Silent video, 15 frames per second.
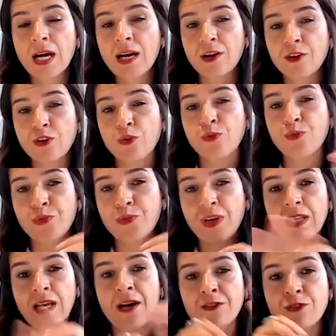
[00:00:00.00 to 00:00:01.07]
kind of
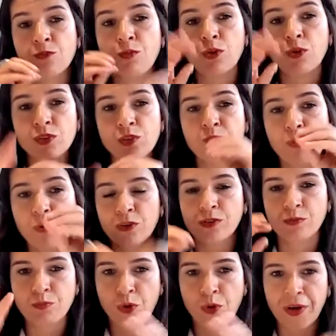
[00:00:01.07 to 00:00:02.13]
fill out the most
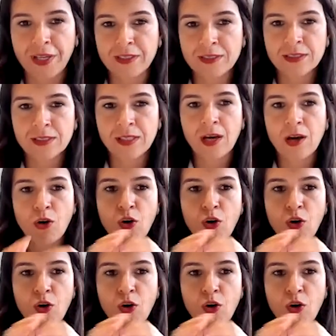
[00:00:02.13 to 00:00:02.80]
important points